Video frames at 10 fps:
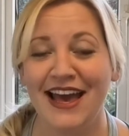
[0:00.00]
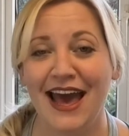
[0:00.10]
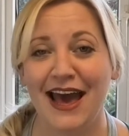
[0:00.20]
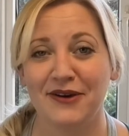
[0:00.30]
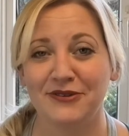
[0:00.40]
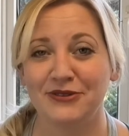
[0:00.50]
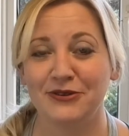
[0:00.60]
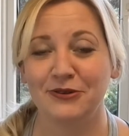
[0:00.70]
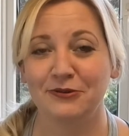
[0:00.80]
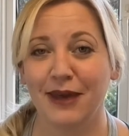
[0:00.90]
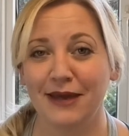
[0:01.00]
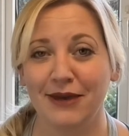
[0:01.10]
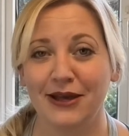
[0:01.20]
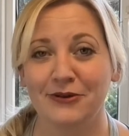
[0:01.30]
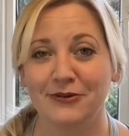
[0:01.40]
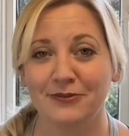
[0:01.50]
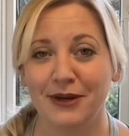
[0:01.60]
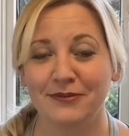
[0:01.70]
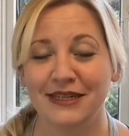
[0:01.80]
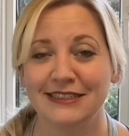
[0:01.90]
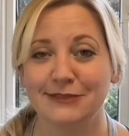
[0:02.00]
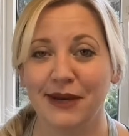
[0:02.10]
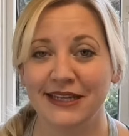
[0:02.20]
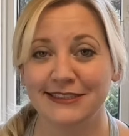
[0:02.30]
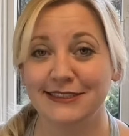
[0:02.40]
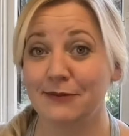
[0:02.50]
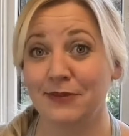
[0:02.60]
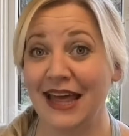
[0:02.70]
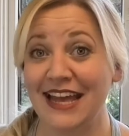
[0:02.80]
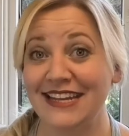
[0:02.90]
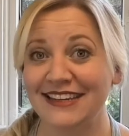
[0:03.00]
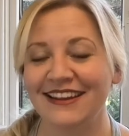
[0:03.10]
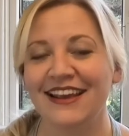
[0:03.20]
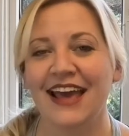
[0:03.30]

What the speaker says: how to make my own pumpkin spice blend,